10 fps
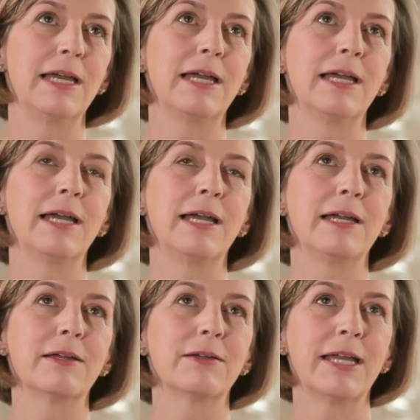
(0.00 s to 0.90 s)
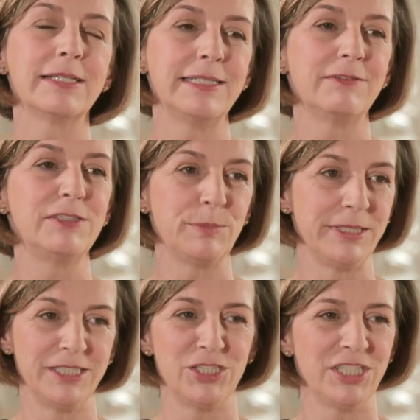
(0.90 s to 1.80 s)
It has to have
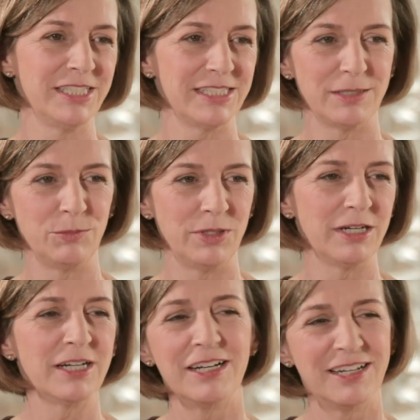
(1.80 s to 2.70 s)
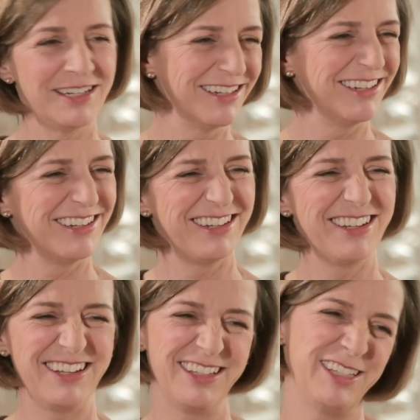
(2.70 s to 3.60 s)
spinach in it somewhere,
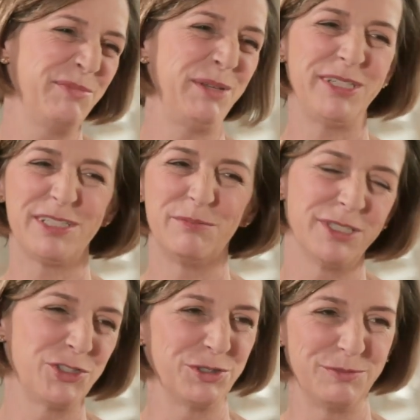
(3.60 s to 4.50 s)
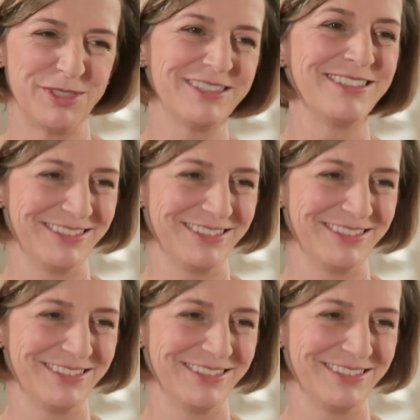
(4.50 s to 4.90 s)
and then maybe some mushrooms.